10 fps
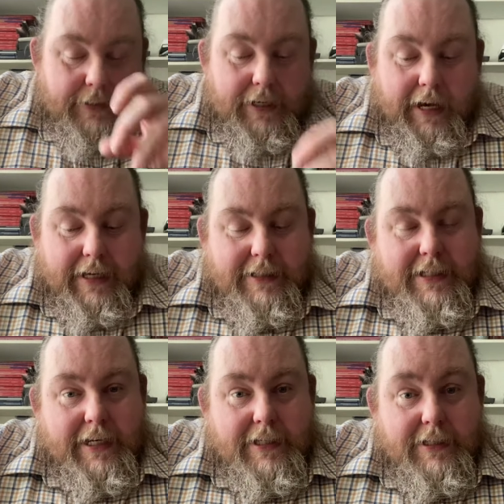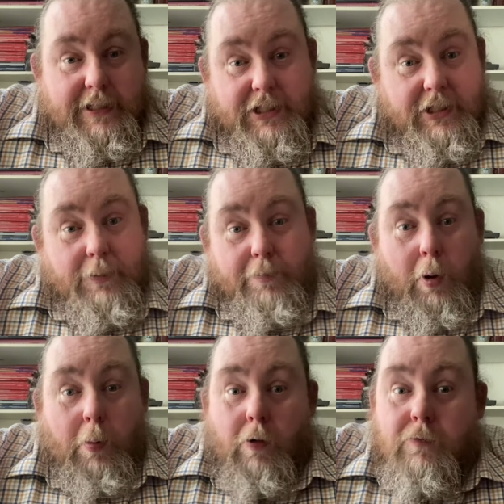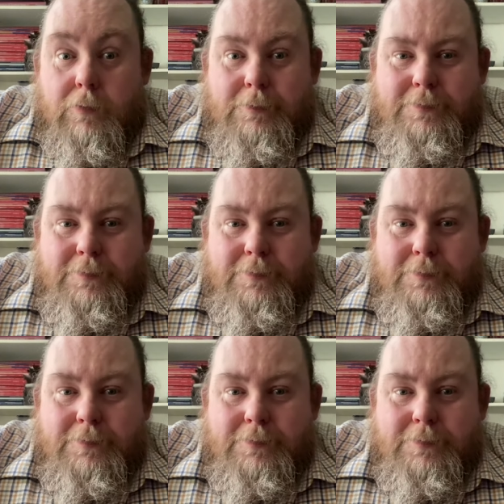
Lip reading: has a tendency just to pop off.